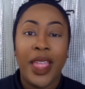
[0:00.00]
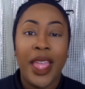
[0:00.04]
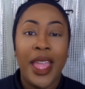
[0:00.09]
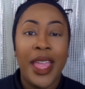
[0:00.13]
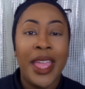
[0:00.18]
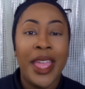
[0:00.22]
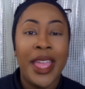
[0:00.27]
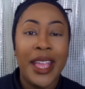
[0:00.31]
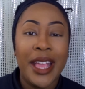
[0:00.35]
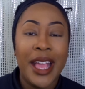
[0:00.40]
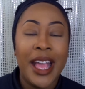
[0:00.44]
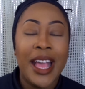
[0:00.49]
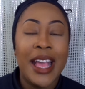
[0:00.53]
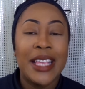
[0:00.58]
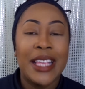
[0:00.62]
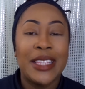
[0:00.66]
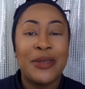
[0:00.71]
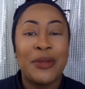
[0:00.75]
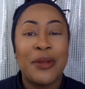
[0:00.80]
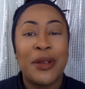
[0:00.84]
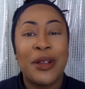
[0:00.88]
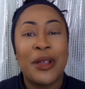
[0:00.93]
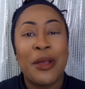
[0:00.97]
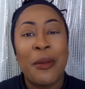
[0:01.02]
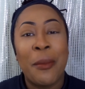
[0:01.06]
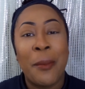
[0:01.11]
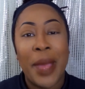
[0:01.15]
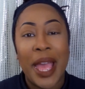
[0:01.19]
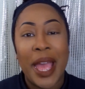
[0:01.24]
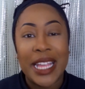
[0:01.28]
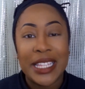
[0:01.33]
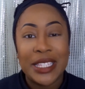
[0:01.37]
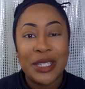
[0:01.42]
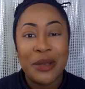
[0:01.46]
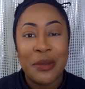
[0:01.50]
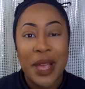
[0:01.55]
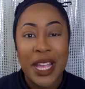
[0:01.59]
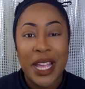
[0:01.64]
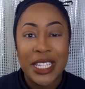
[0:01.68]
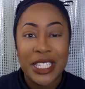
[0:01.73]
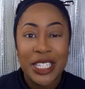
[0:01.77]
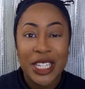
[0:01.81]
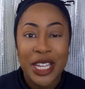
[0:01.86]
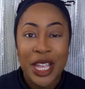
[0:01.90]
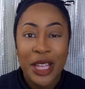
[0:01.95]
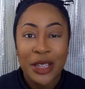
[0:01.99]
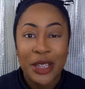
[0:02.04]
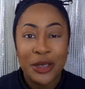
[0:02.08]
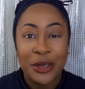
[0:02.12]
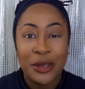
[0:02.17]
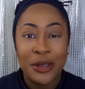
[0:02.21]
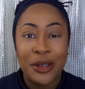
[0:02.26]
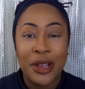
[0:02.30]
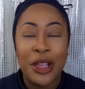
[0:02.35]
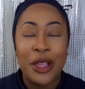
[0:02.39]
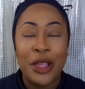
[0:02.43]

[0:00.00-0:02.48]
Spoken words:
Hey guys, welcome back to my channel.